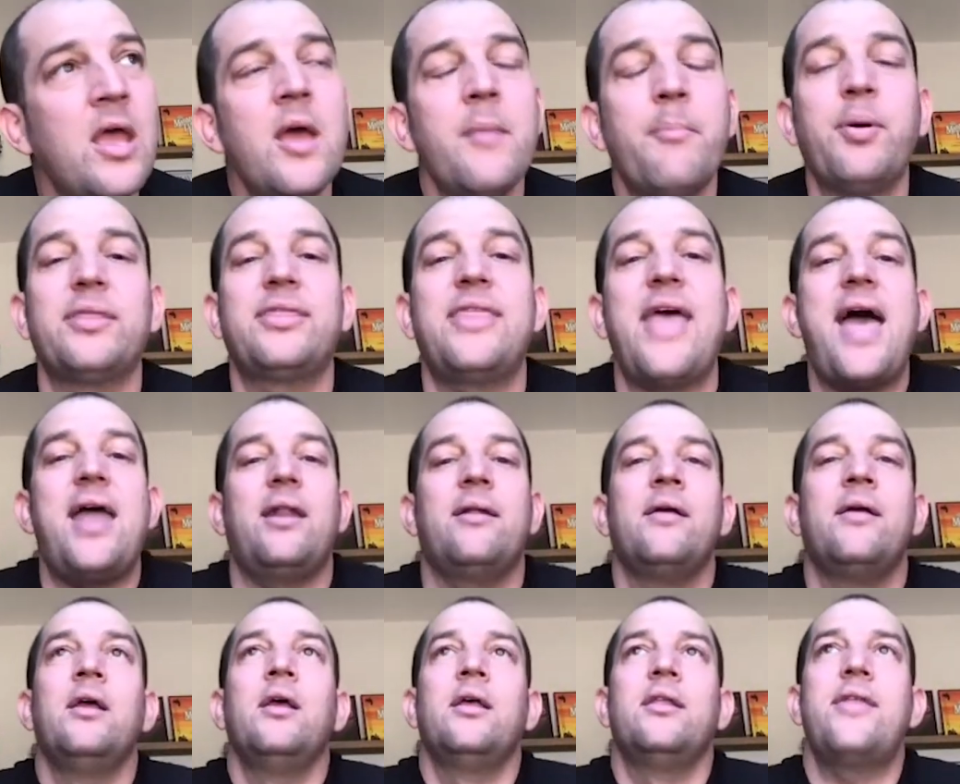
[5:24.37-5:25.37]
But that
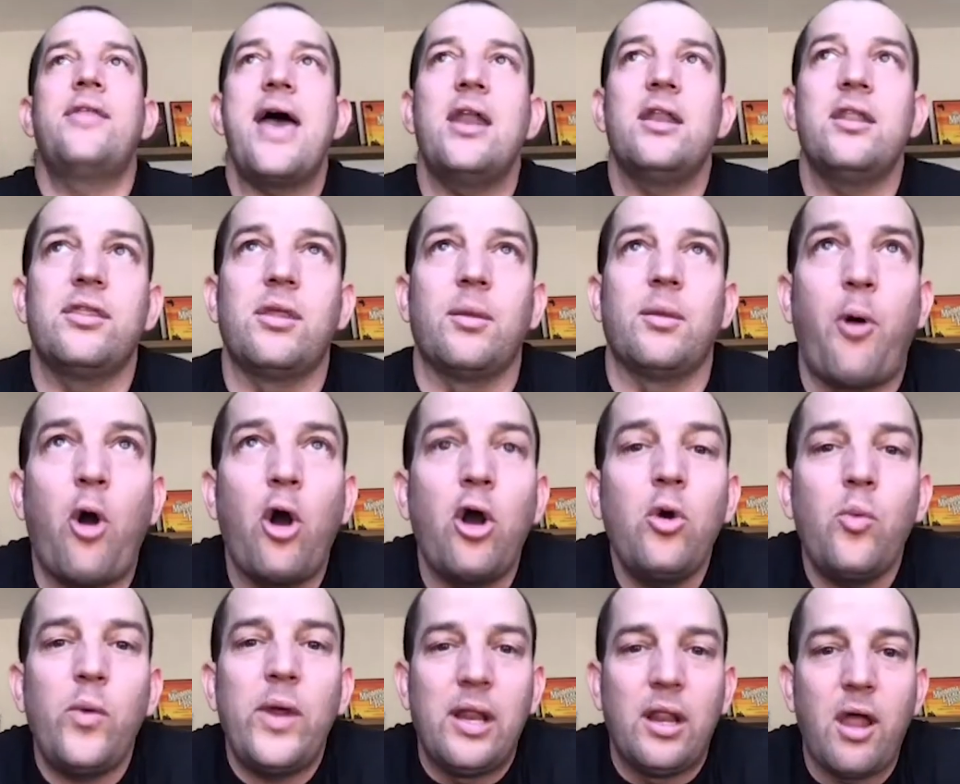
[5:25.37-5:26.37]
the part
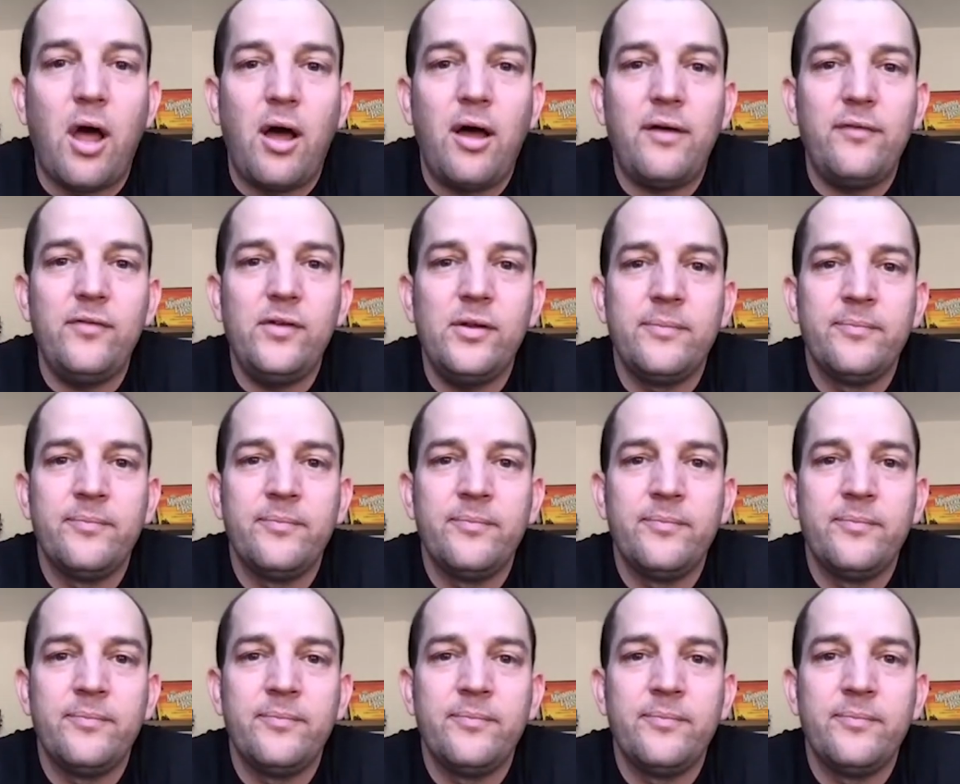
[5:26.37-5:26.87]
we loved